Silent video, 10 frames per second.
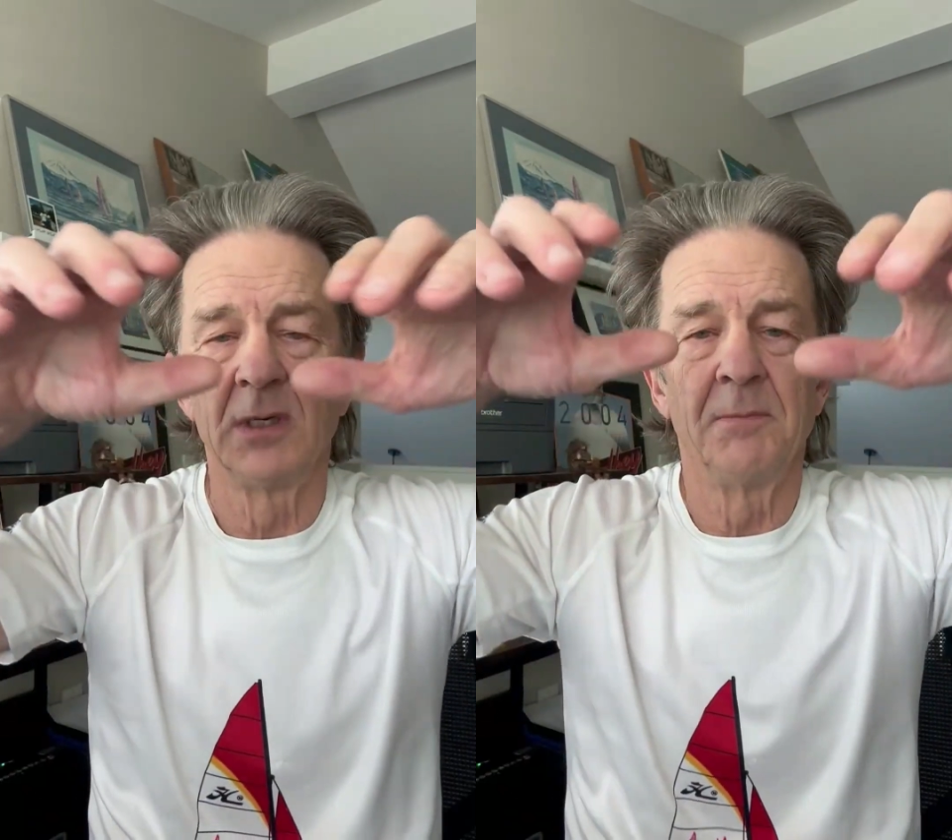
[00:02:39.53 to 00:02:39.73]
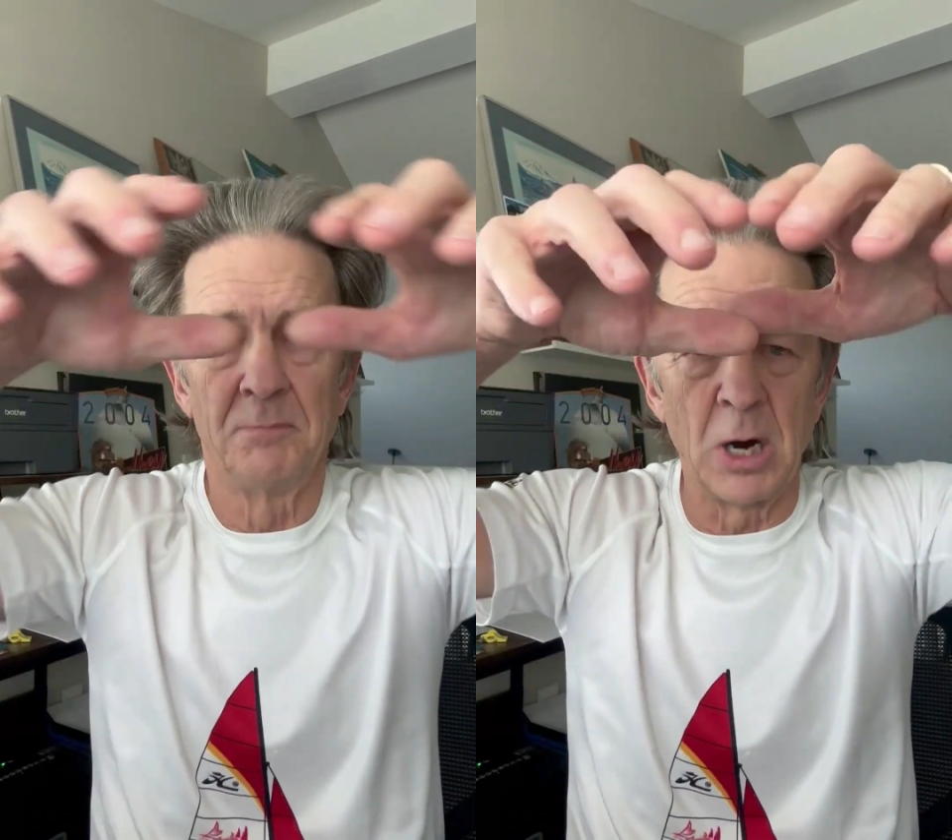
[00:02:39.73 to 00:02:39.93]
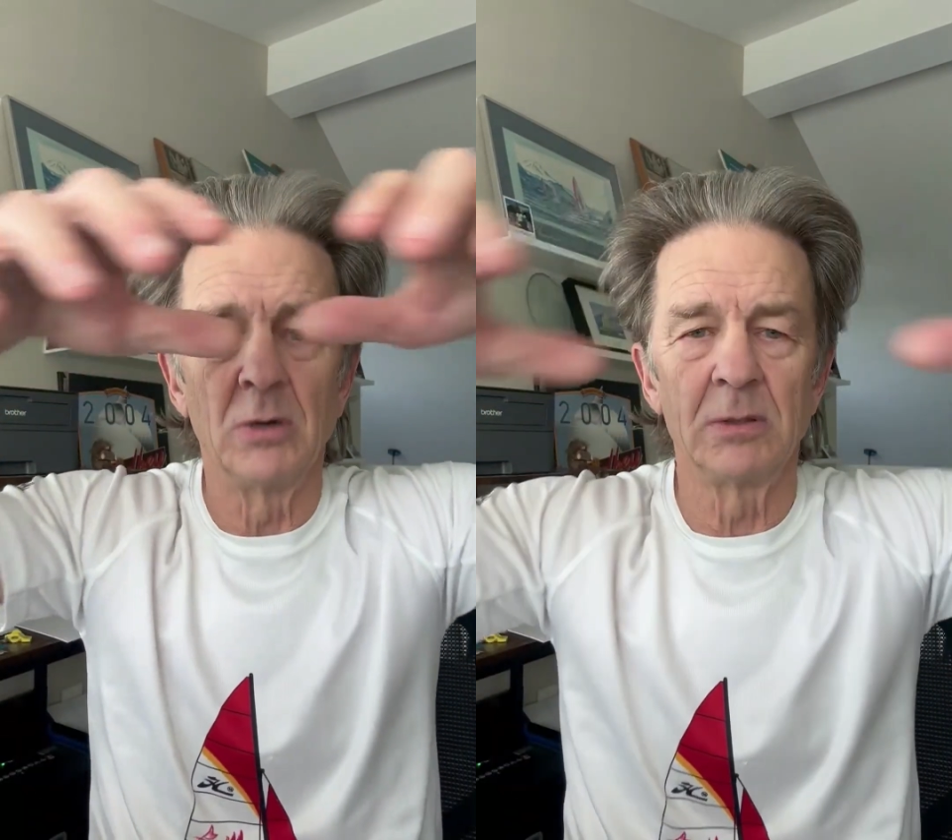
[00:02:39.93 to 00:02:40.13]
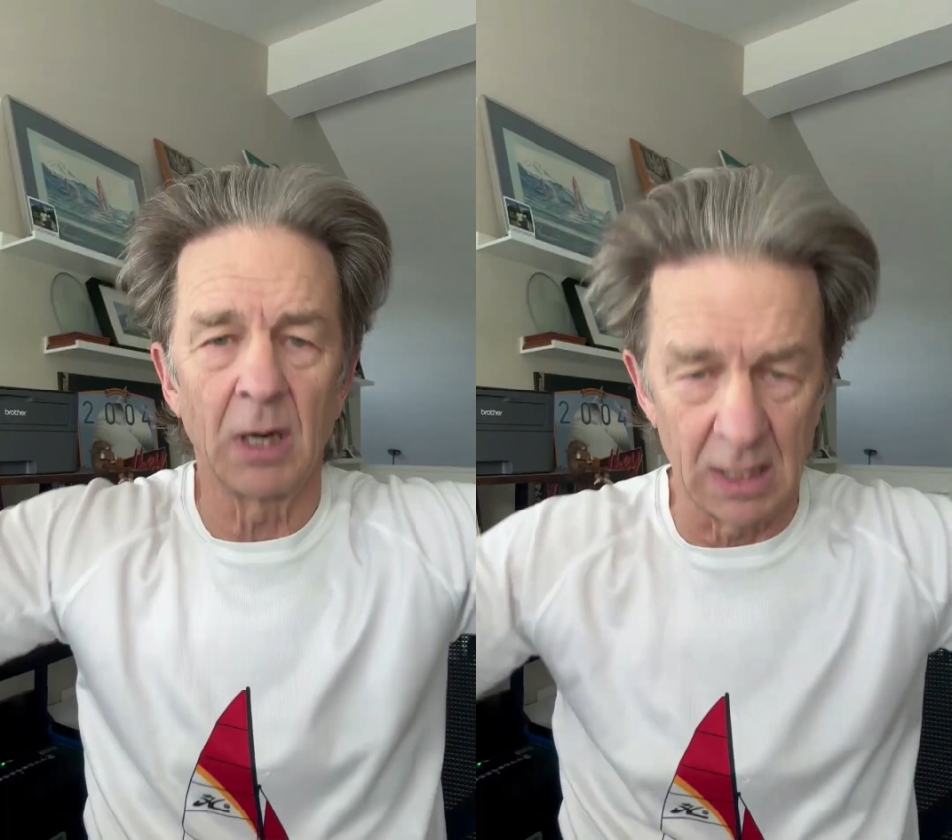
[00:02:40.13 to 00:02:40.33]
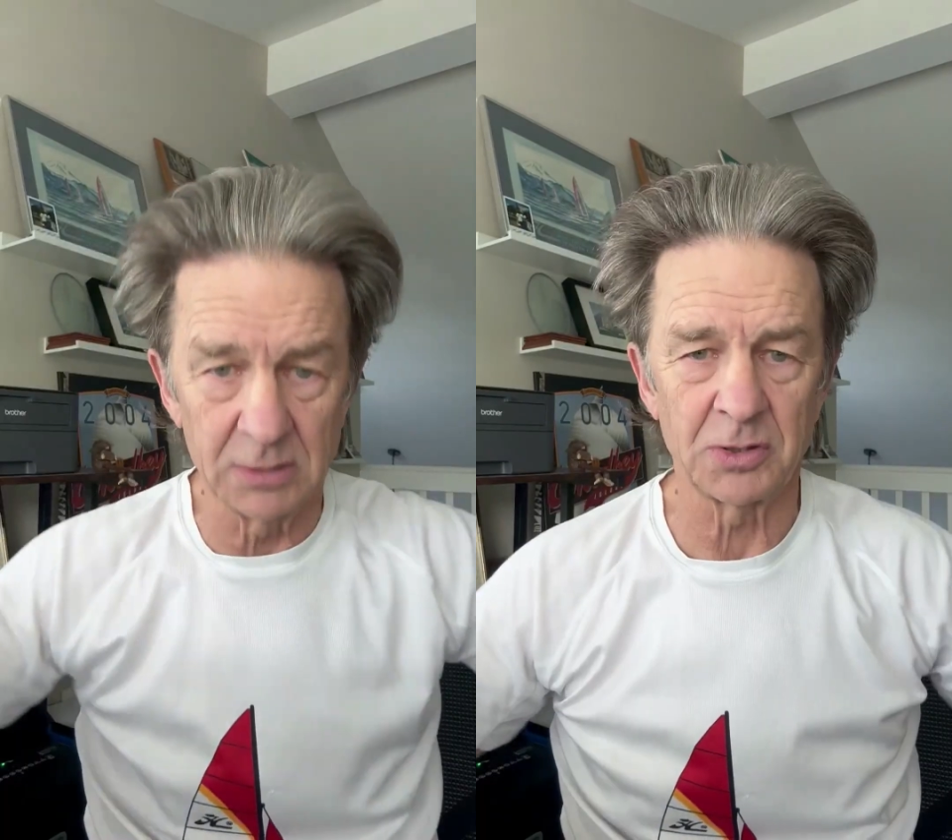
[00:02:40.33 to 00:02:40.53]
boat
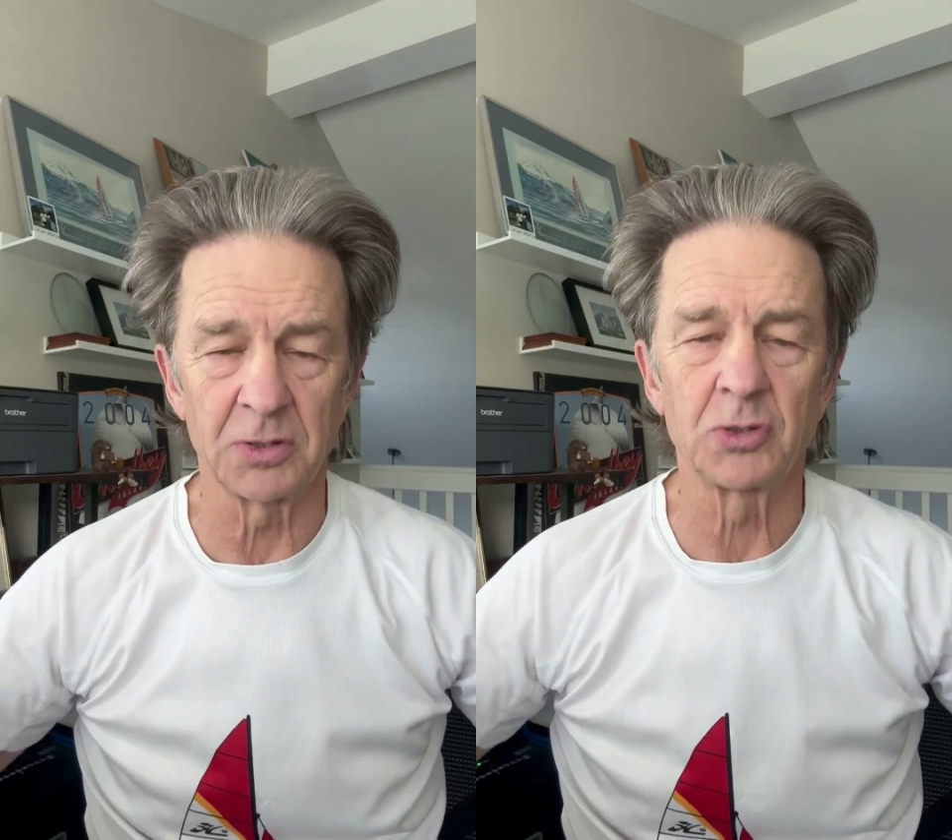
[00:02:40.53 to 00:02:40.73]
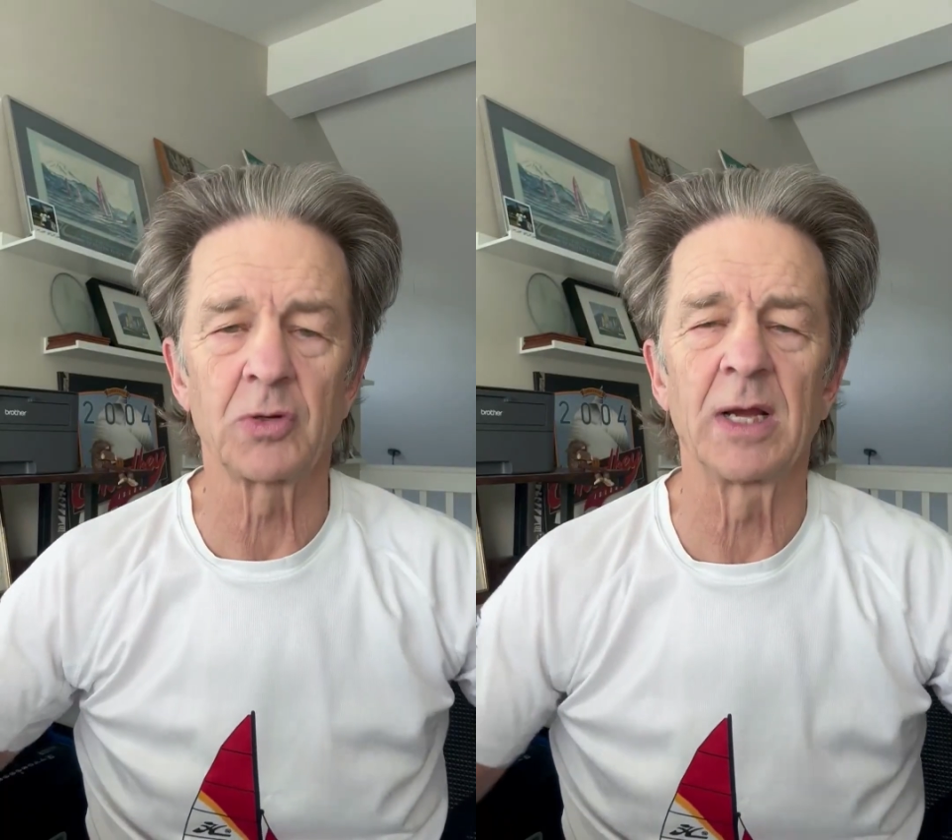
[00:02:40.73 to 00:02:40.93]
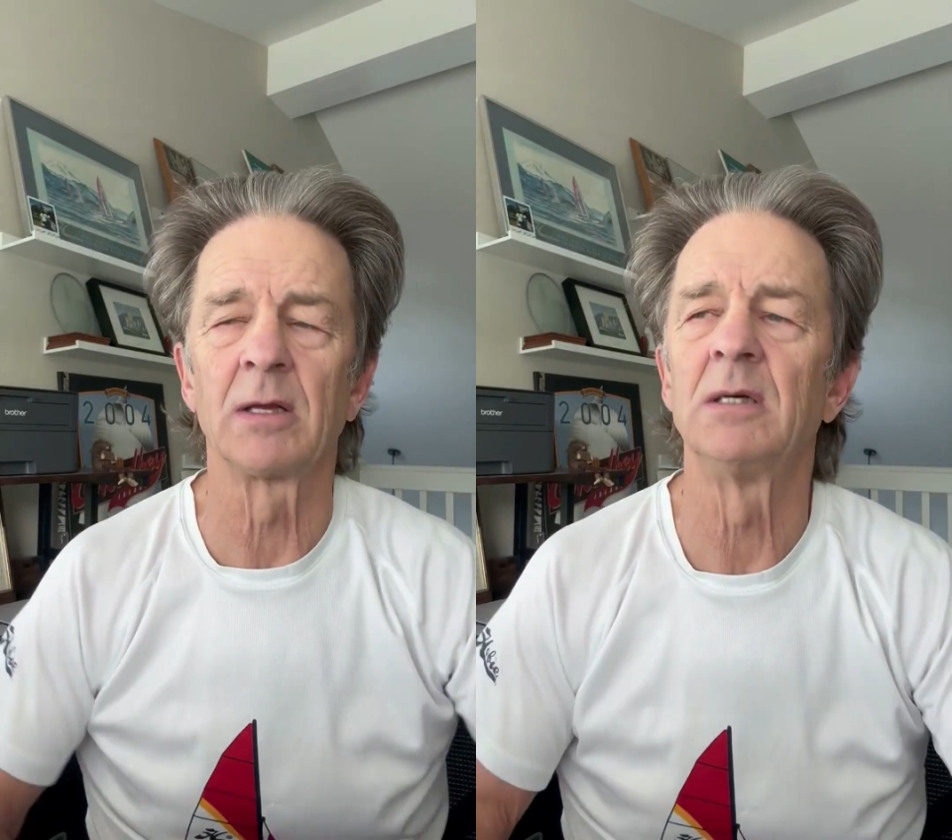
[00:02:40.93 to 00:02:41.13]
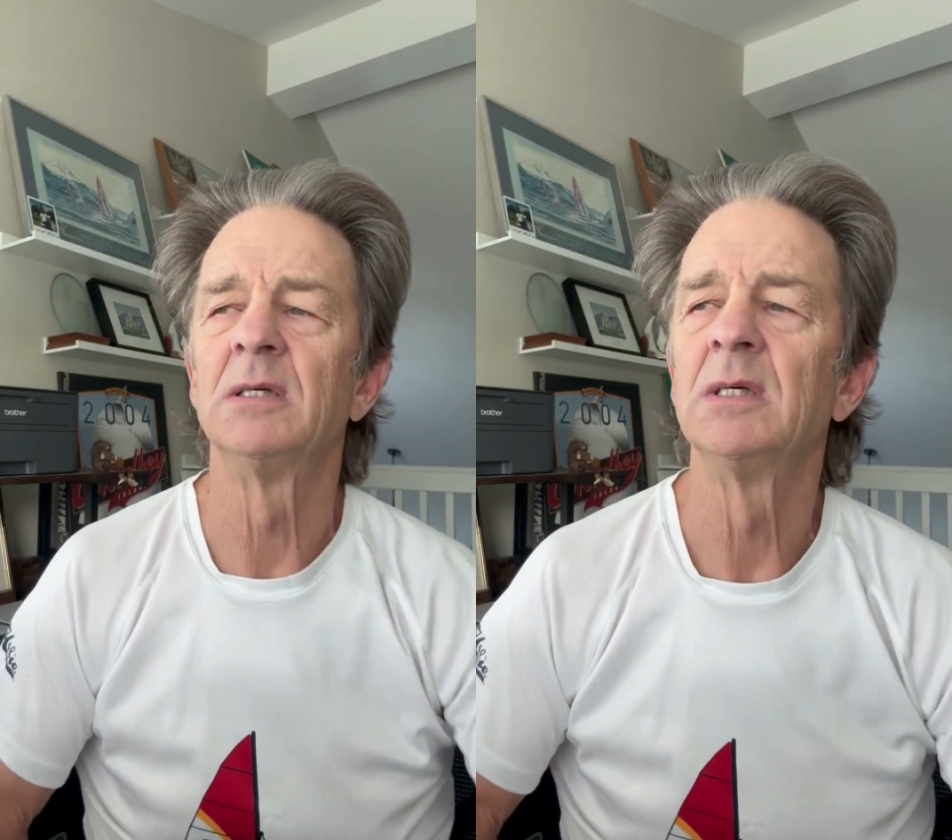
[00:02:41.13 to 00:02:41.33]
onto the trailer.